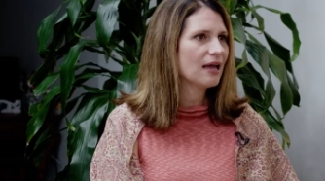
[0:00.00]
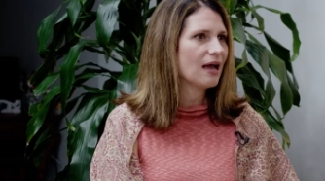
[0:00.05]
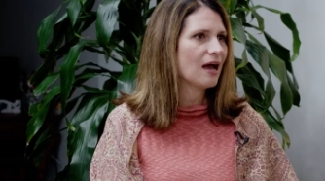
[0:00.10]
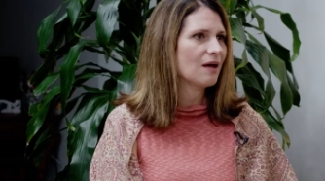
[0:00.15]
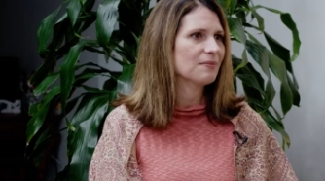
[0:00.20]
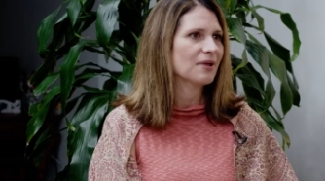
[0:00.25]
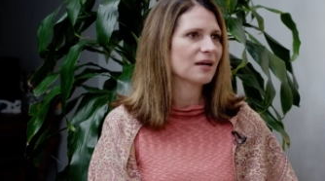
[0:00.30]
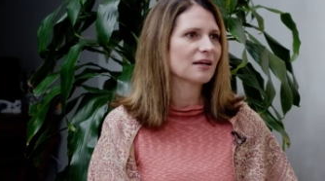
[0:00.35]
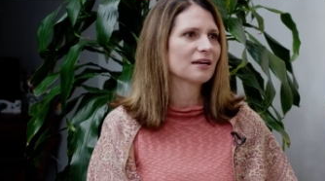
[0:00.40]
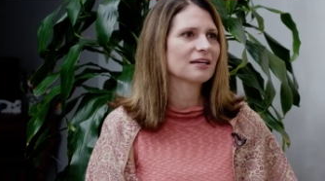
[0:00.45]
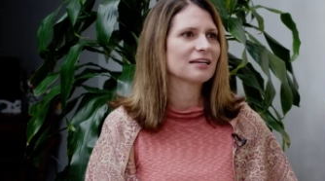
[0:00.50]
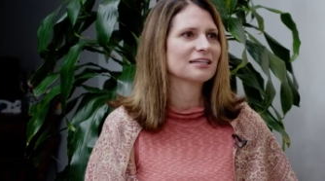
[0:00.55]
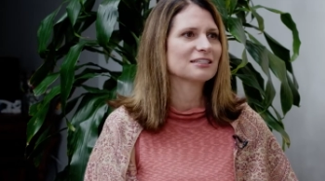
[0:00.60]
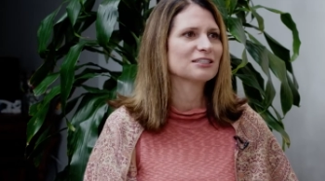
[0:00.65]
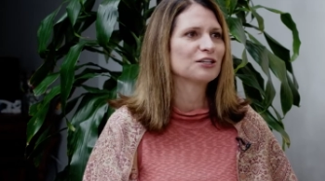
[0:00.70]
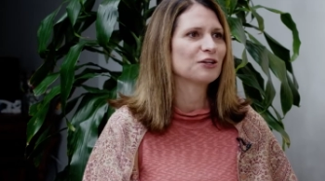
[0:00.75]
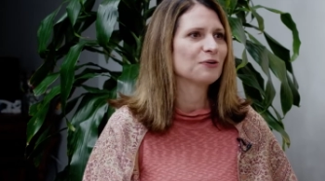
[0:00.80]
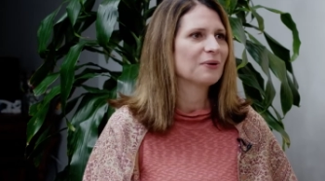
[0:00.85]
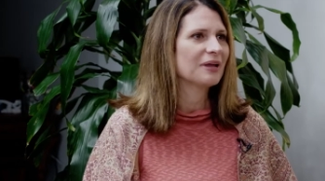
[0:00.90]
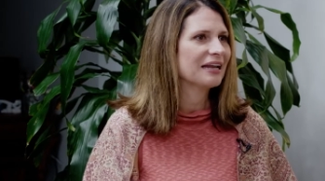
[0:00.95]
I'm not going to oh. get
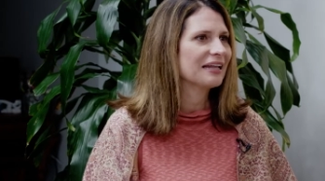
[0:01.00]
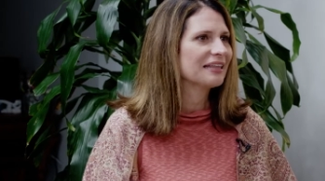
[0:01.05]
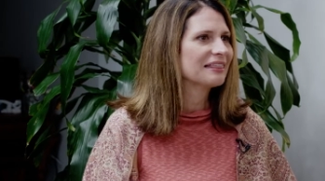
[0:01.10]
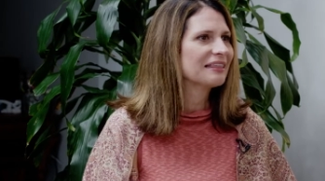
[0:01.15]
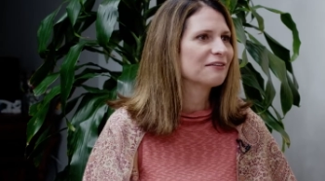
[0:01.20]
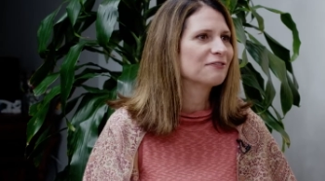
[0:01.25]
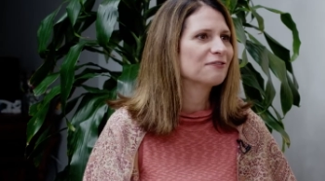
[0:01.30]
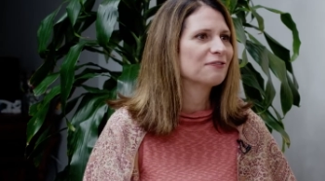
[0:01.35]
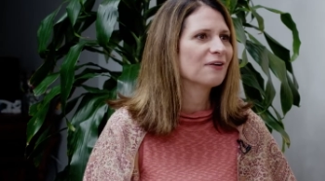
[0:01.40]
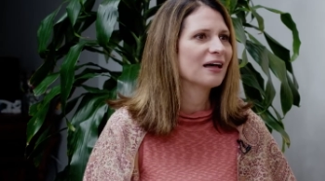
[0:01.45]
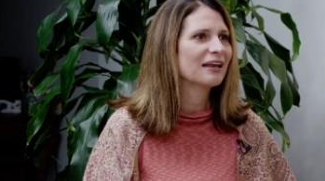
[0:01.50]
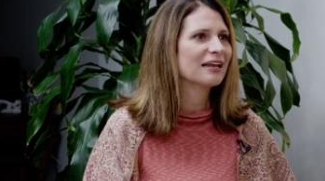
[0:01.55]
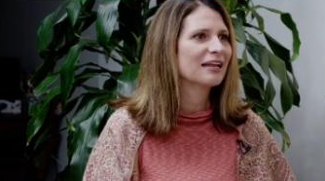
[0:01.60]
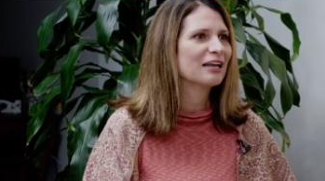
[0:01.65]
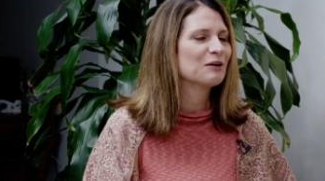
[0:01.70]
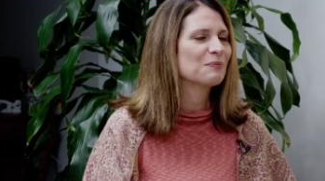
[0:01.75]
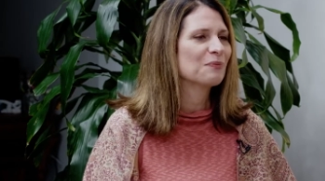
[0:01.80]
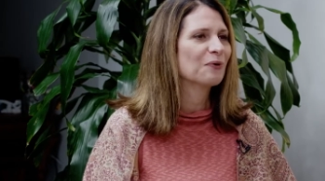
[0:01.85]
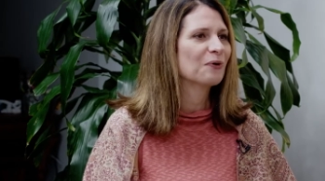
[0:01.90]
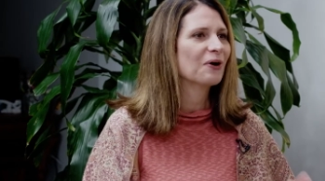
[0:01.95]
to do anything fun
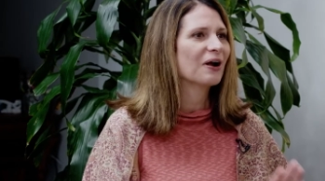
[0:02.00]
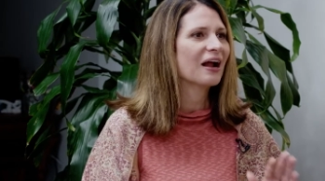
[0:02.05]
anymore.